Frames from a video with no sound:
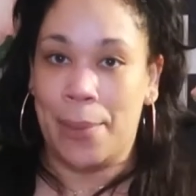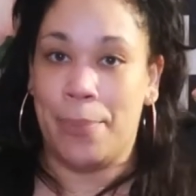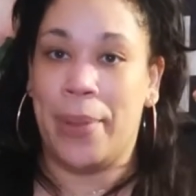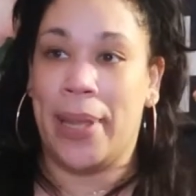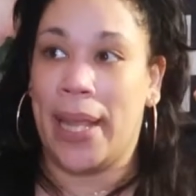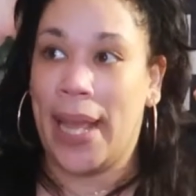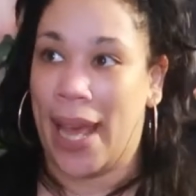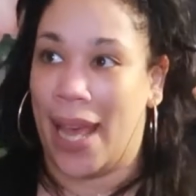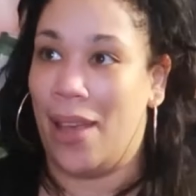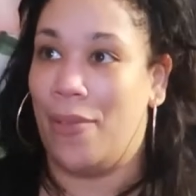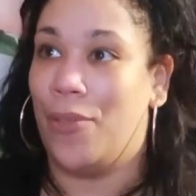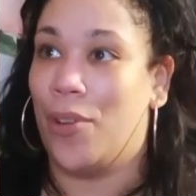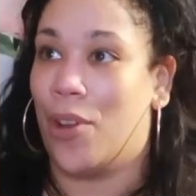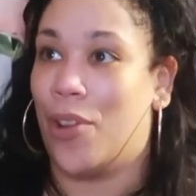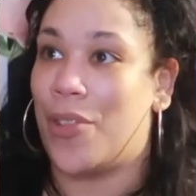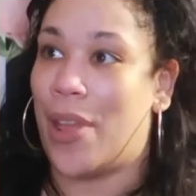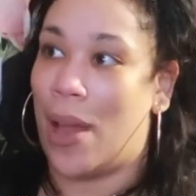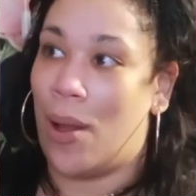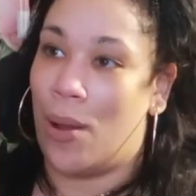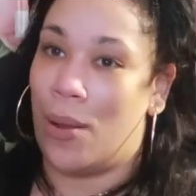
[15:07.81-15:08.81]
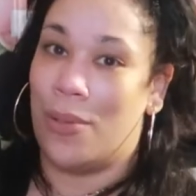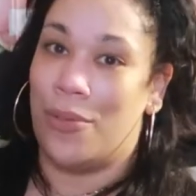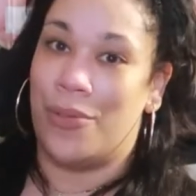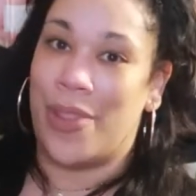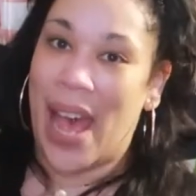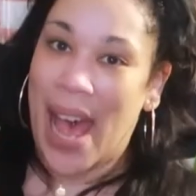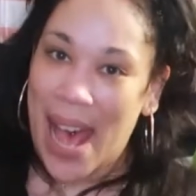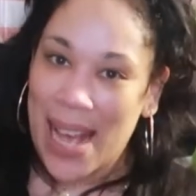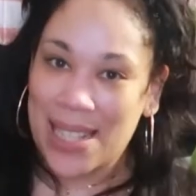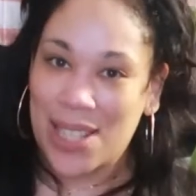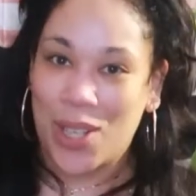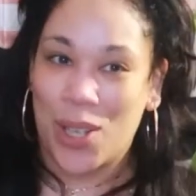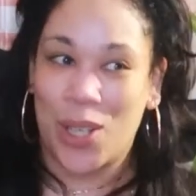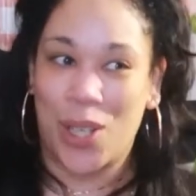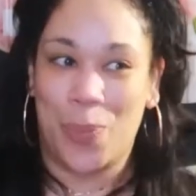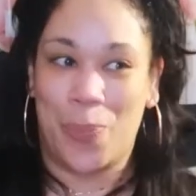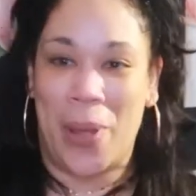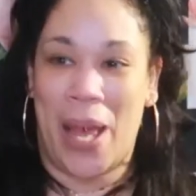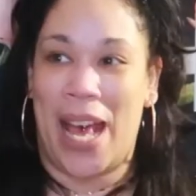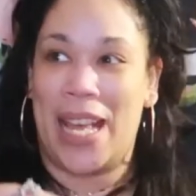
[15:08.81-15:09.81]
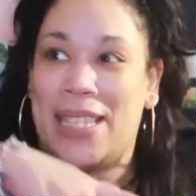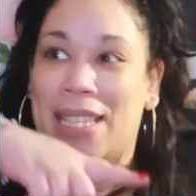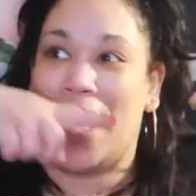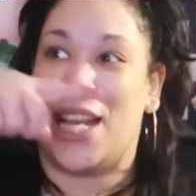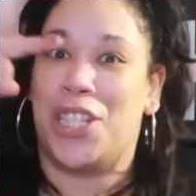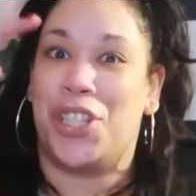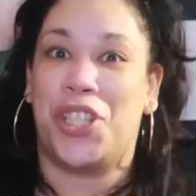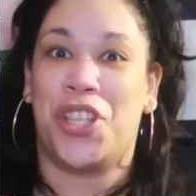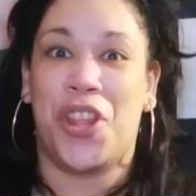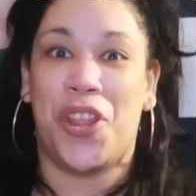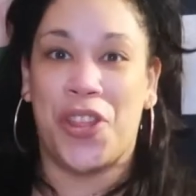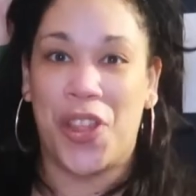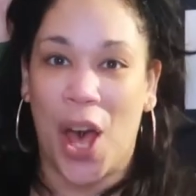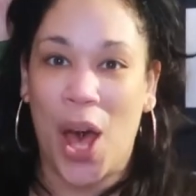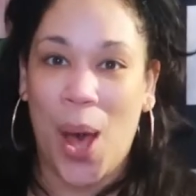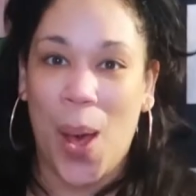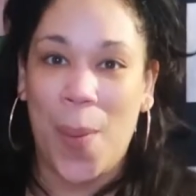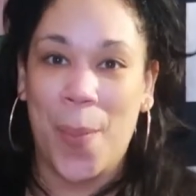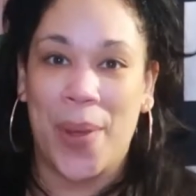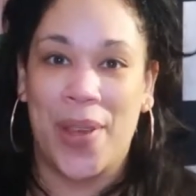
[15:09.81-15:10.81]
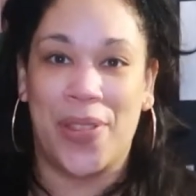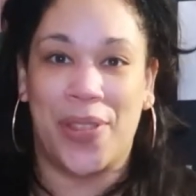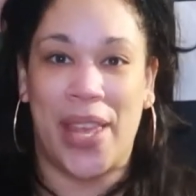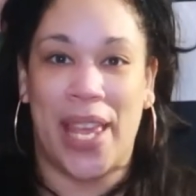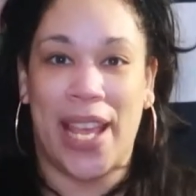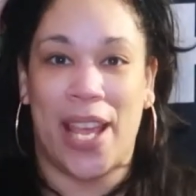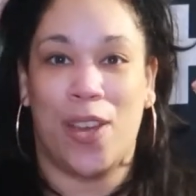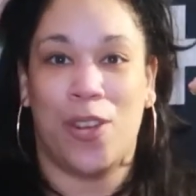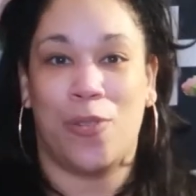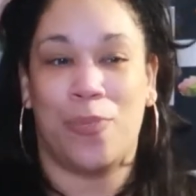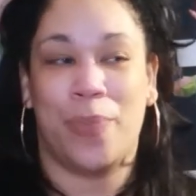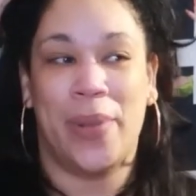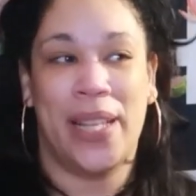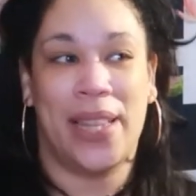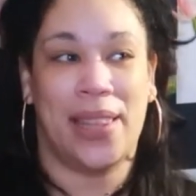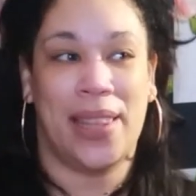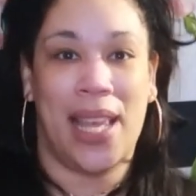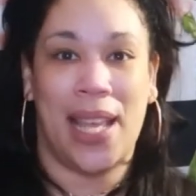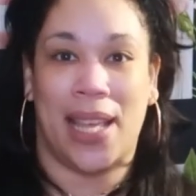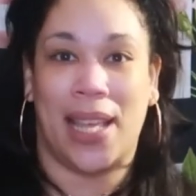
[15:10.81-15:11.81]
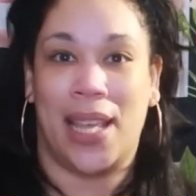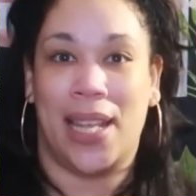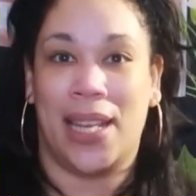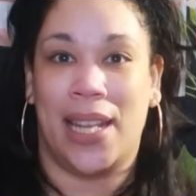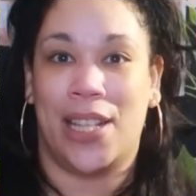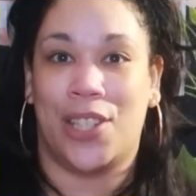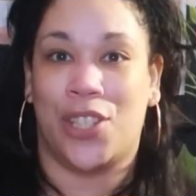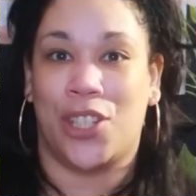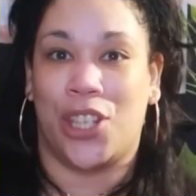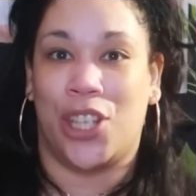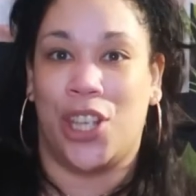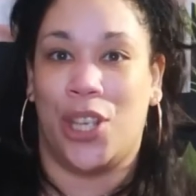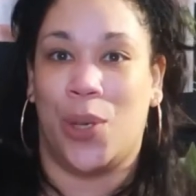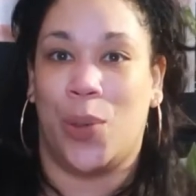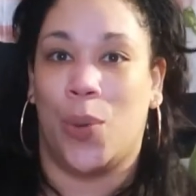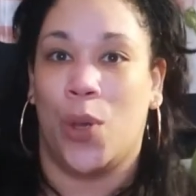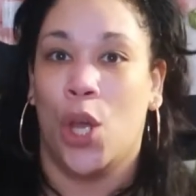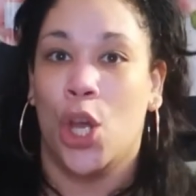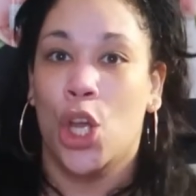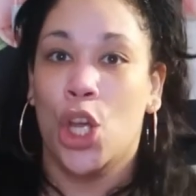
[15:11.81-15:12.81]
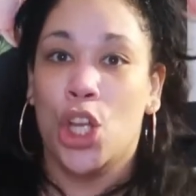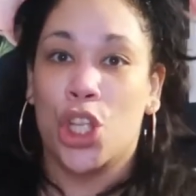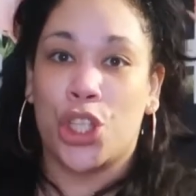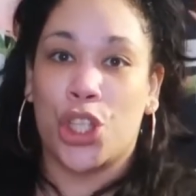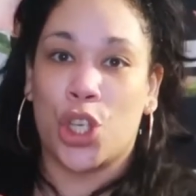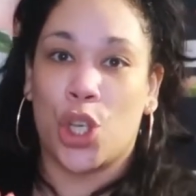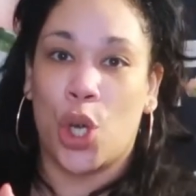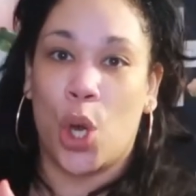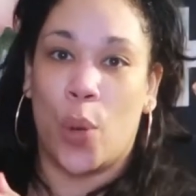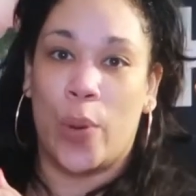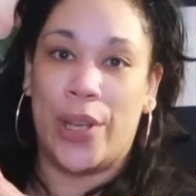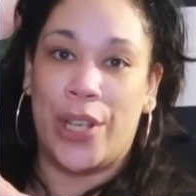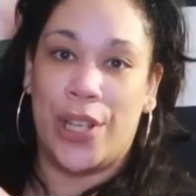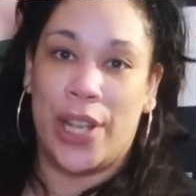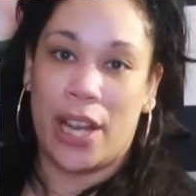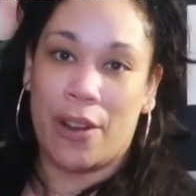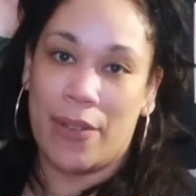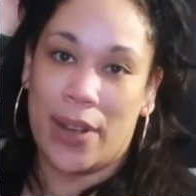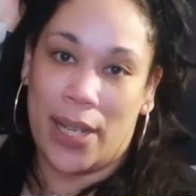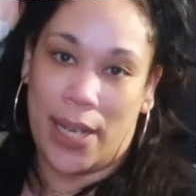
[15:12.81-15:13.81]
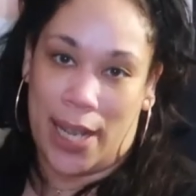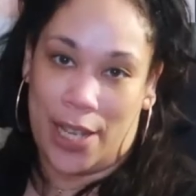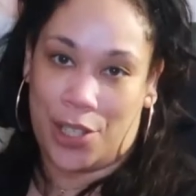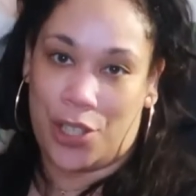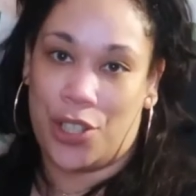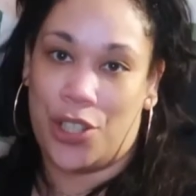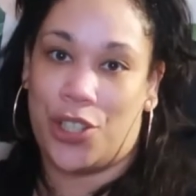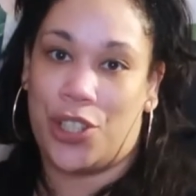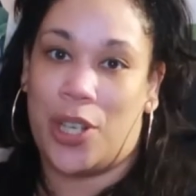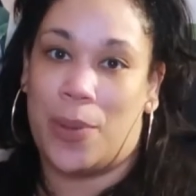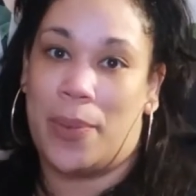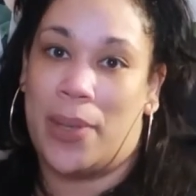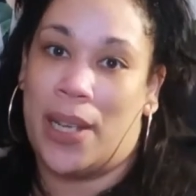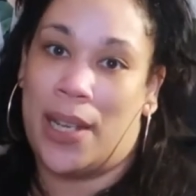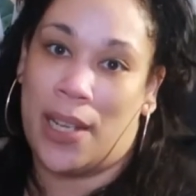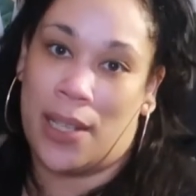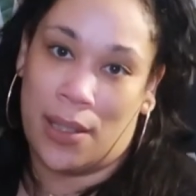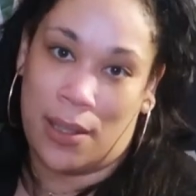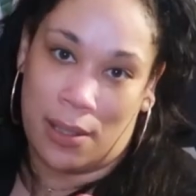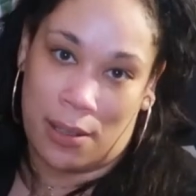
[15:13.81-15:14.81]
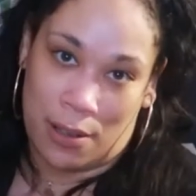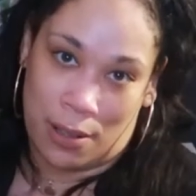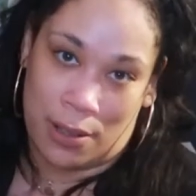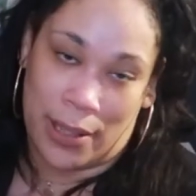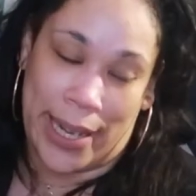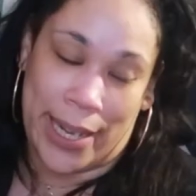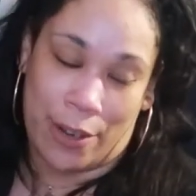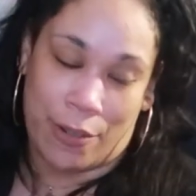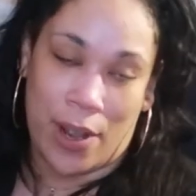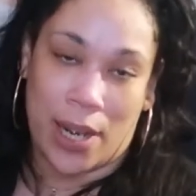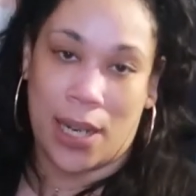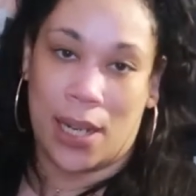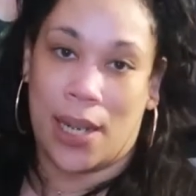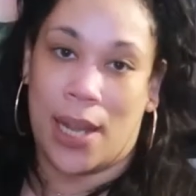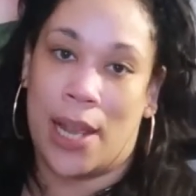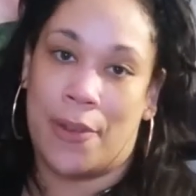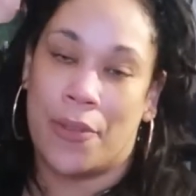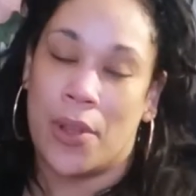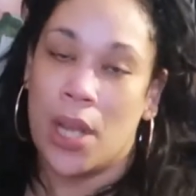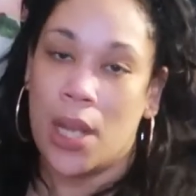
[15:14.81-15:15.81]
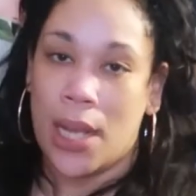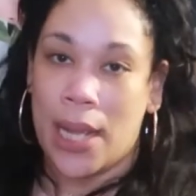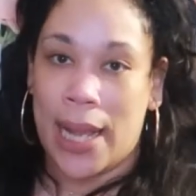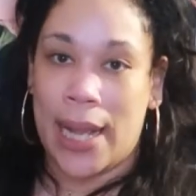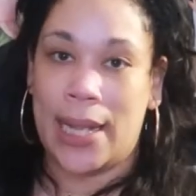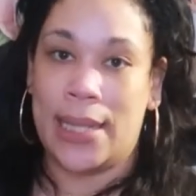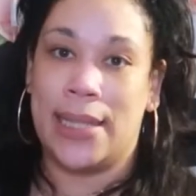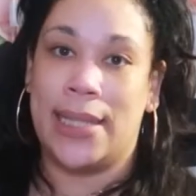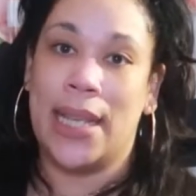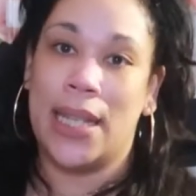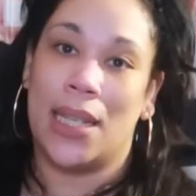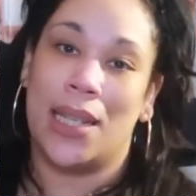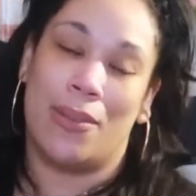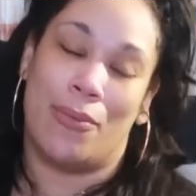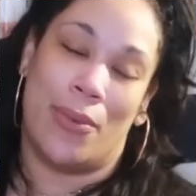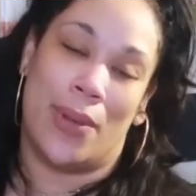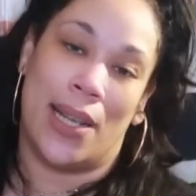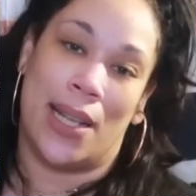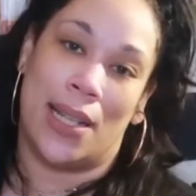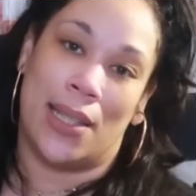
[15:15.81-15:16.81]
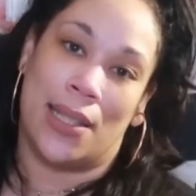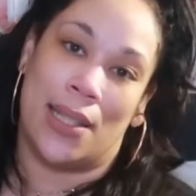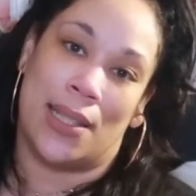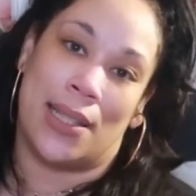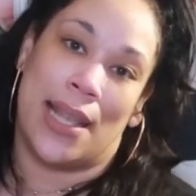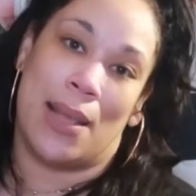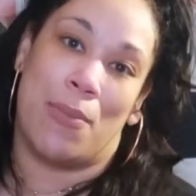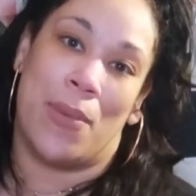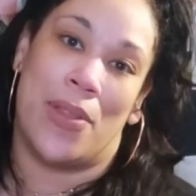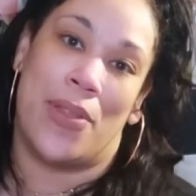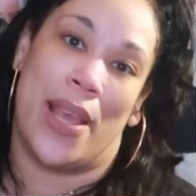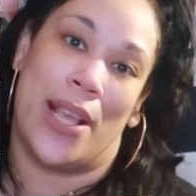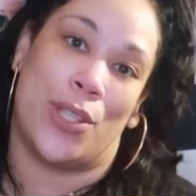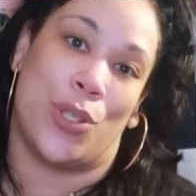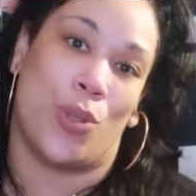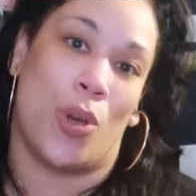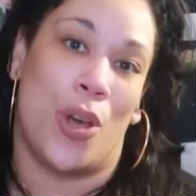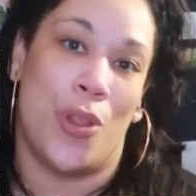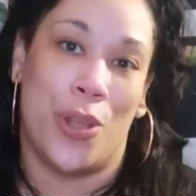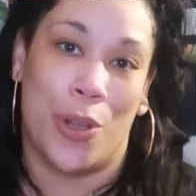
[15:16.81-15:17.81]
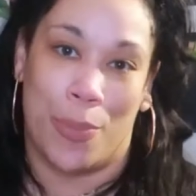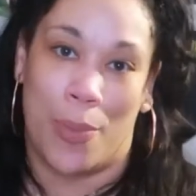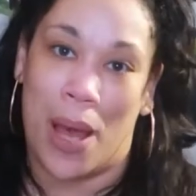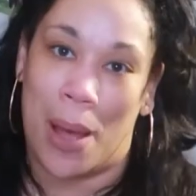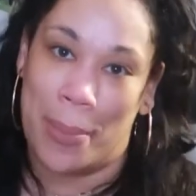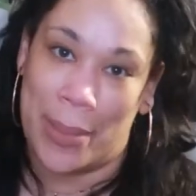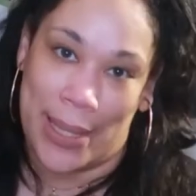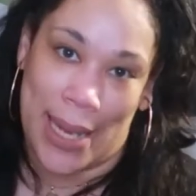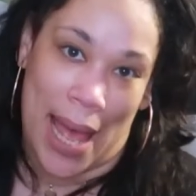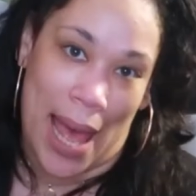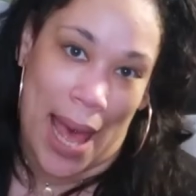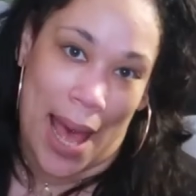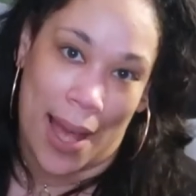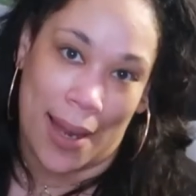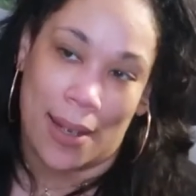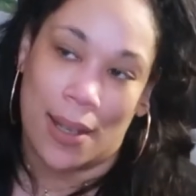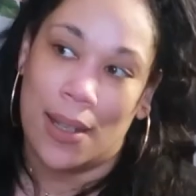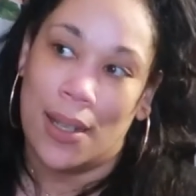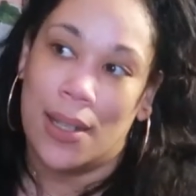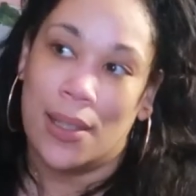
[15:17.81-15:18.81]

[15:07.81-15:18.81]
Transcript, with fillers: behavior that that's going to pass on to them and they're going to be thinking it's cute to go in their relationship and later on in life and dealing with it the same way they saw their mom and dad.